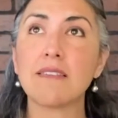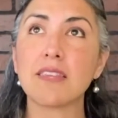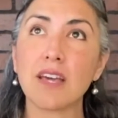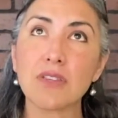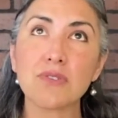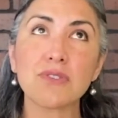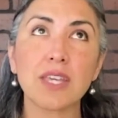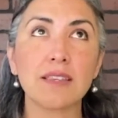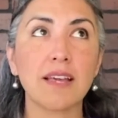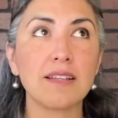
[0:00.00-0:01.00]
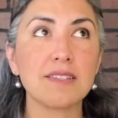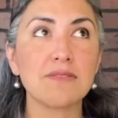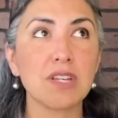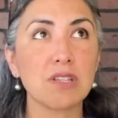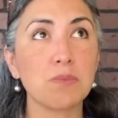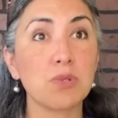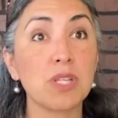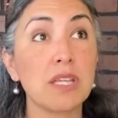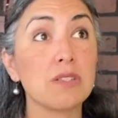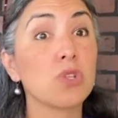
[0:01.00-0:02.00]
The other thing that is available
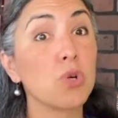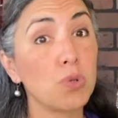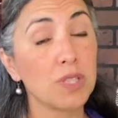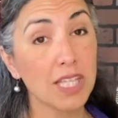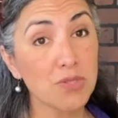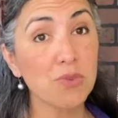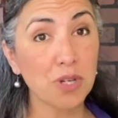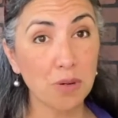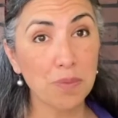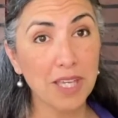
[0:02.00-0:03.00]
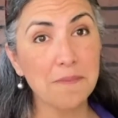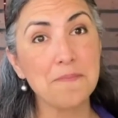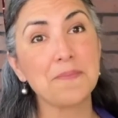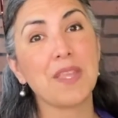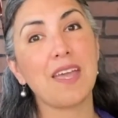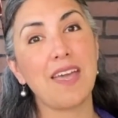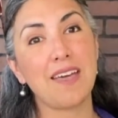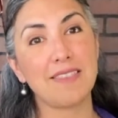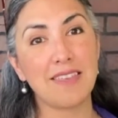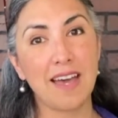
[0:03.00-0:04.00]
is cold laser therapy,
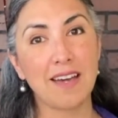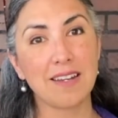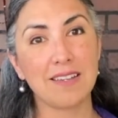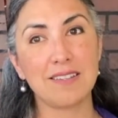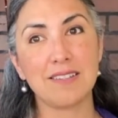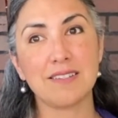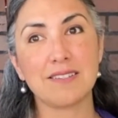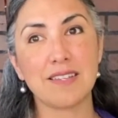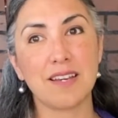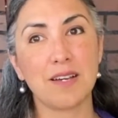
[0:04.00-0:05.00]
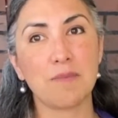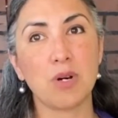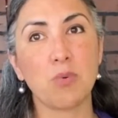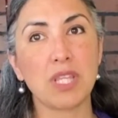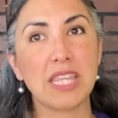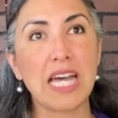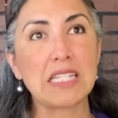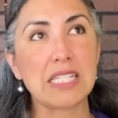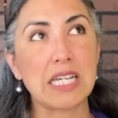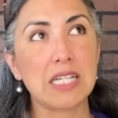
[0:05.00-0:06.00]
and that is what
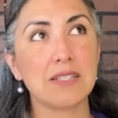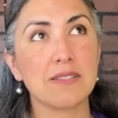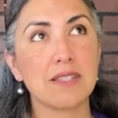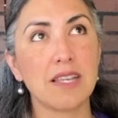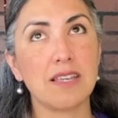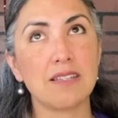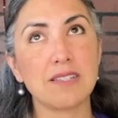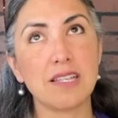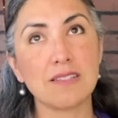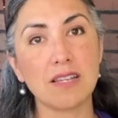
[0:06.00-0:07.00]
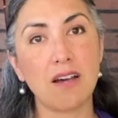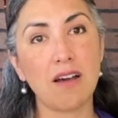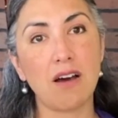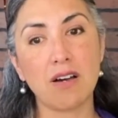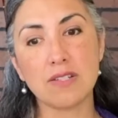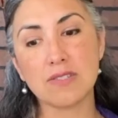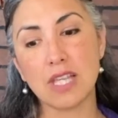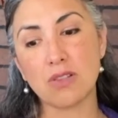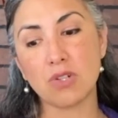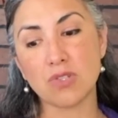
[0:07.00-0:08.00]
that does is it's honestly,
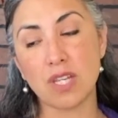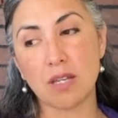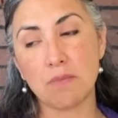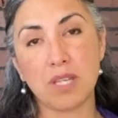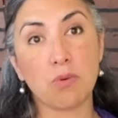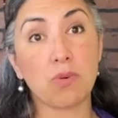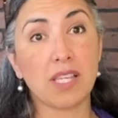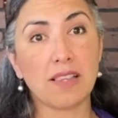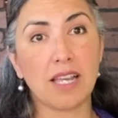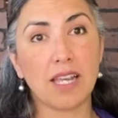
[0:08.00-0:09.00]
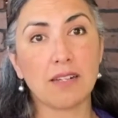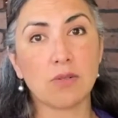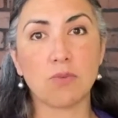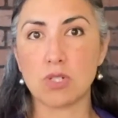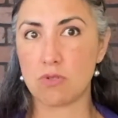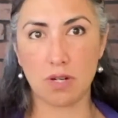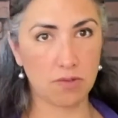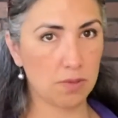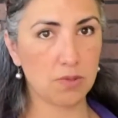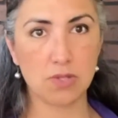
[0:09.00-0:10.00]
it looks like a big red light, which you're
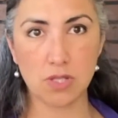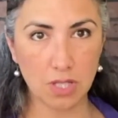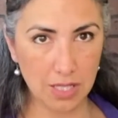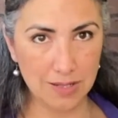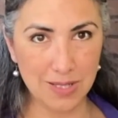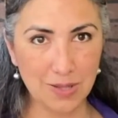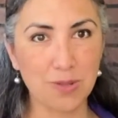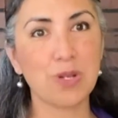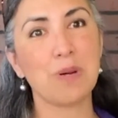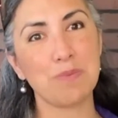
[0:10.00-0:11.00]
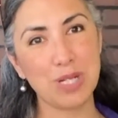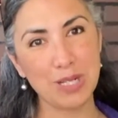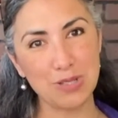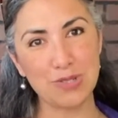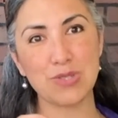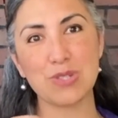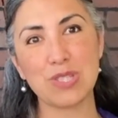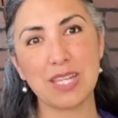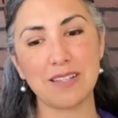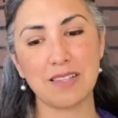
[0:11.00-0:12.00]
never supposed to look into, but it just looks
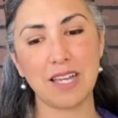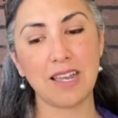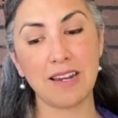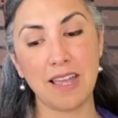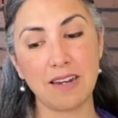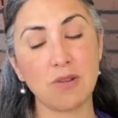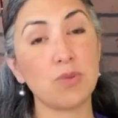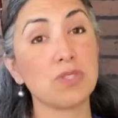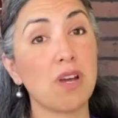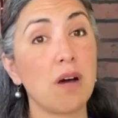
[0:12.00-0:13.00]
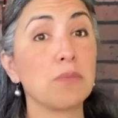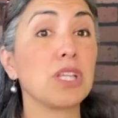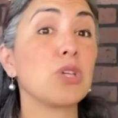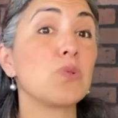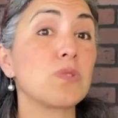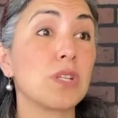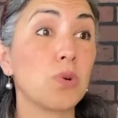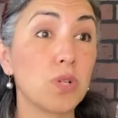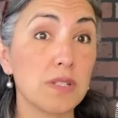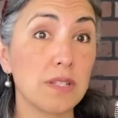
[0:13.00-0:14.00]
like a light, and it was commonly used in
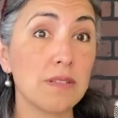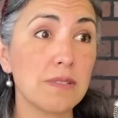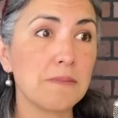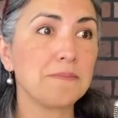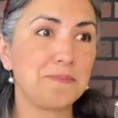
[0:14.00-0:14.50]
horses.